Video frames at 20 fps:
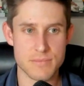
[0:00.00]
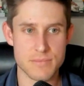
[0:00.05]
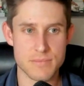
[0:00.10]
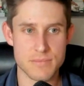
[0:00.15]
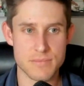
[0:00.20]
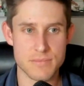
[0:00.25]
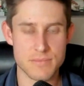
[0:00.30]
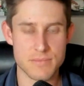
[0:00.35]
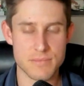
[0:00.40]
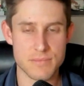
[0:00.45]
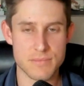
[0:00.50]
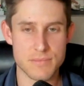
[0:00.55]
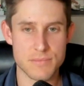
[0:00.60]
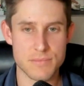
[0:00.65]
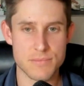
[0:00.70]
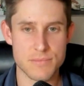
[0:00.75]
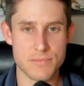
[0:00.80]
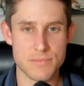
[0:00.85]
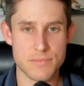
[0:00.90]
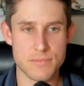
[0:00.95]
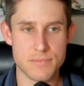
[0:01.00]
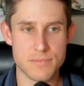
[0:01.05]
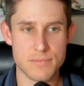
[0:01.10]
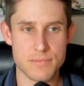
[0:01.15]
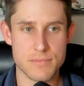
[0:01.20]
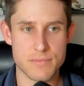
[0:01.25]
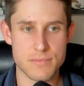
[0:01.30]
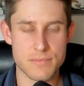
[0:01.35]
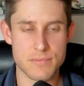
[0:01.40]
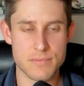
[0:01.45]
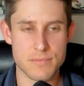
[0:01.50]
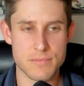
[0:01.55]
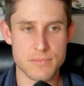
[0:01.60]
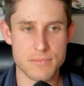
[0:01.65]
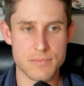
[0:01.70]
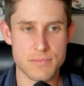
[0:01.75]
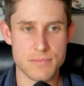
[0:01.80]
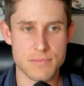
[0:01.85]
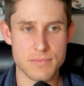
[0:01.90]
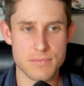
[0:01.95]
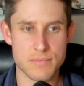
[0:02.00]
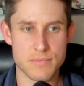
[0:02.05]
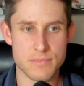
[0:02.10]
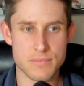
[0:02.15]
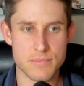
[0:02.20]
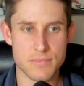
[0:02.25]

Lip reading: [no speech]